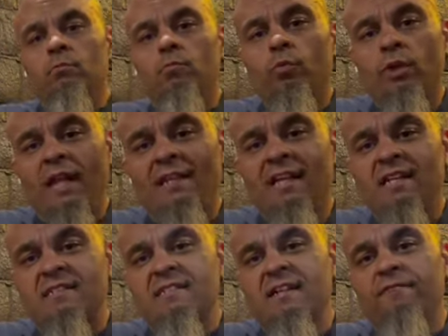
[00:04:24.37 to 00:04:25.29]
We'll let
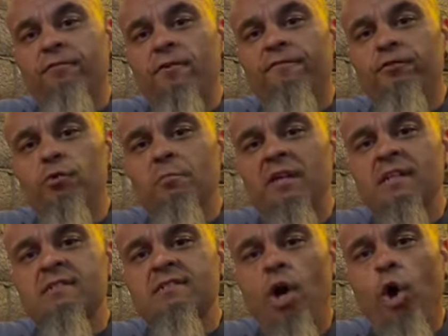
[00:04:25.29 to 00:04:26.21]
that sit for a few
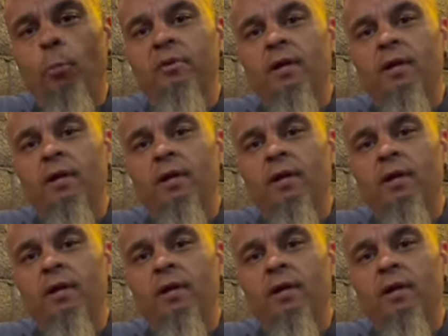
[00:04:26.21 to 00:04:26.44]
minutes to open